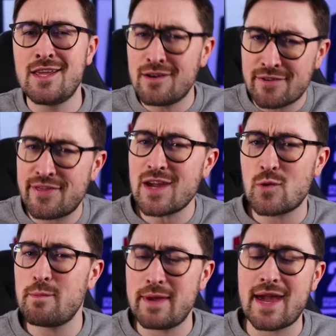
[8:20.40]
you'd think
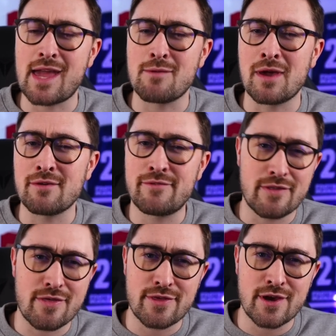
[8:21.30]
we'd be aiming for the
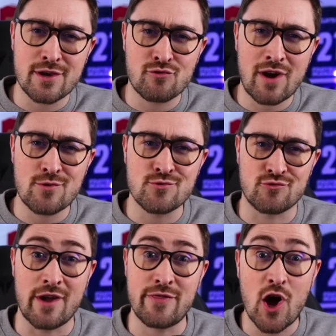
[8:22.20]
third round,
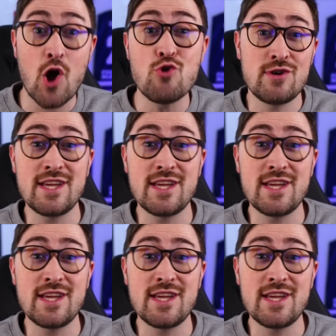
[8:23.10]
right? The holy